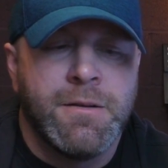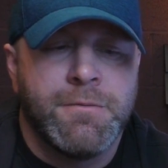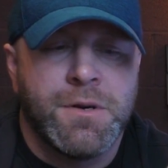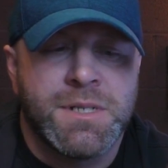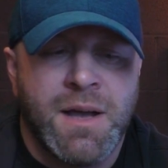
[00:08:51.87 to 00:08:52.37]

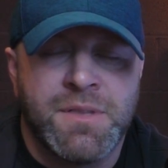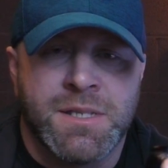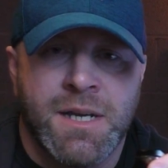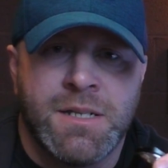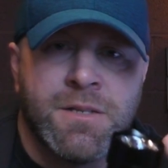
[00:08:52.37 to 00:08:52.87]
First off,
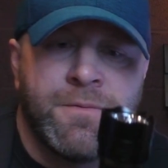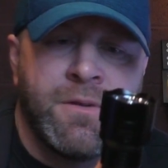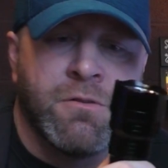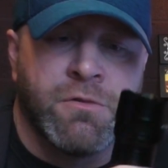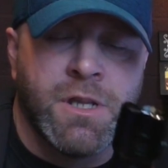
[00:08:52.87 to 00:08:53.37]
this light does
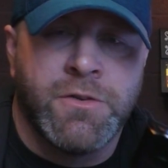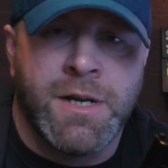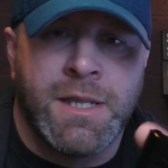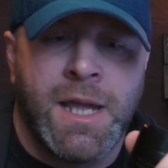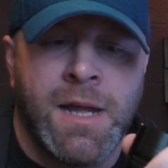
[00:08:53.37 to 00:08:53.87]
feel really great
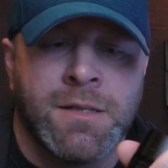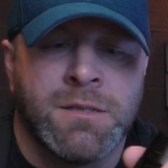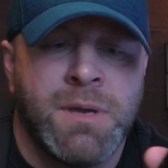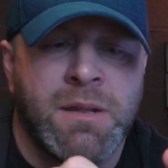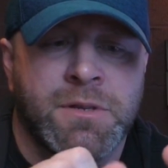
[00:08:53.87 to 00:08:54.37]
in the hands.
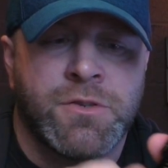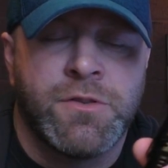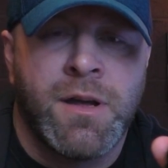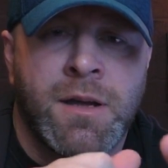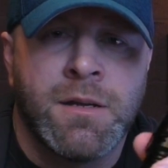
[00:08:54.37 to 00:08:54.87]
It's made of a
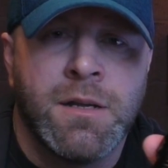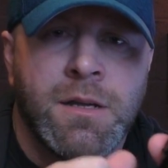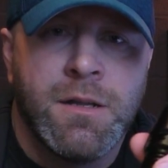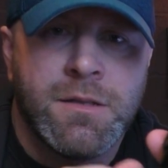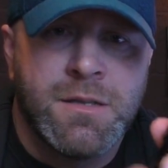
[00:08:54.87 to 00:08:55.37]
strong,
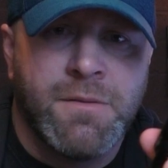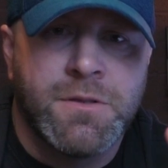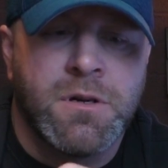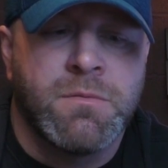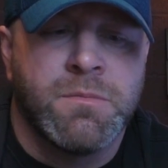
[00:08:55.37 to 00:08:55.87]
tough,
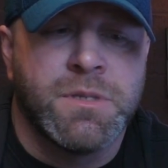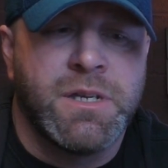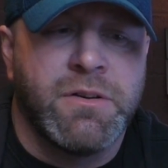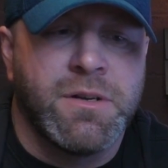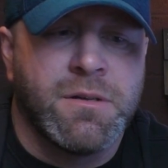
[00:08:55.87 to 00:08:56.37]
durable
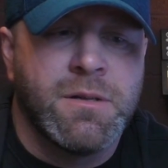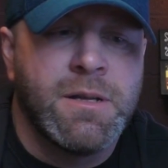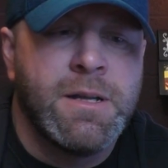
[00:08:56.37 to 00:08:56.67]
material.